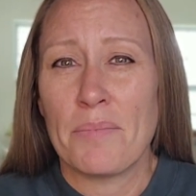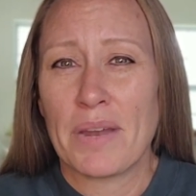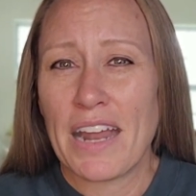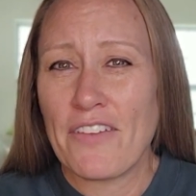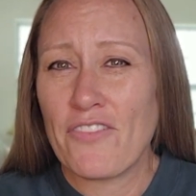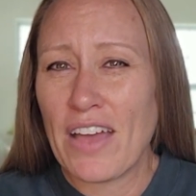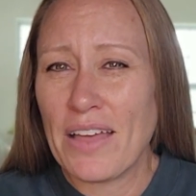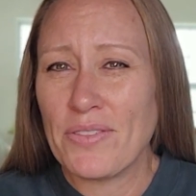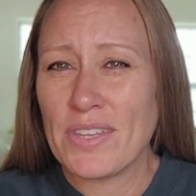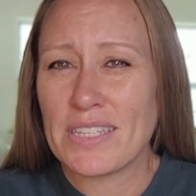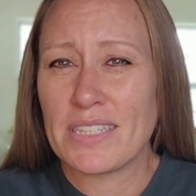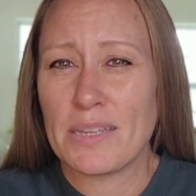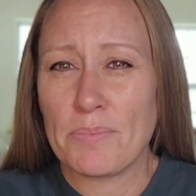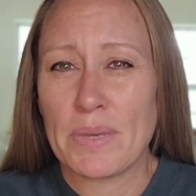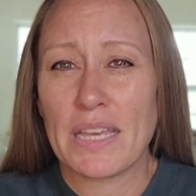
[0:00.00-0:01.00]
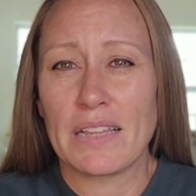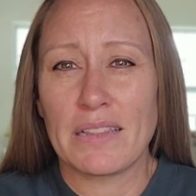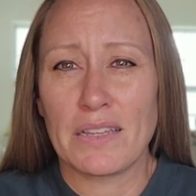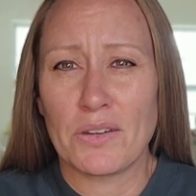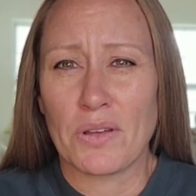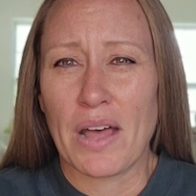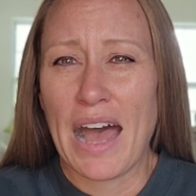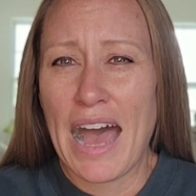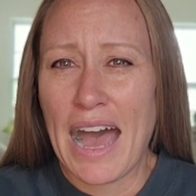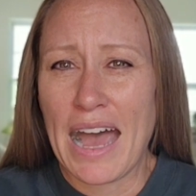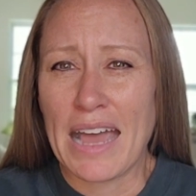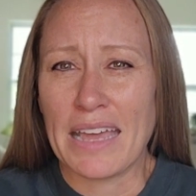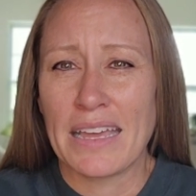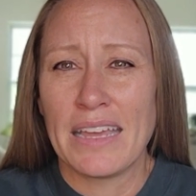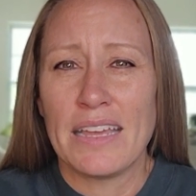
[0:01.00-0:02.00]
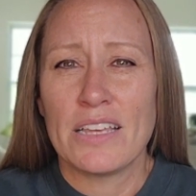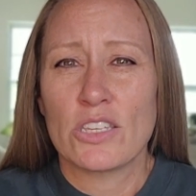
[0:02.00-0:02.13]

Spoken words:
but I found this to be a little high.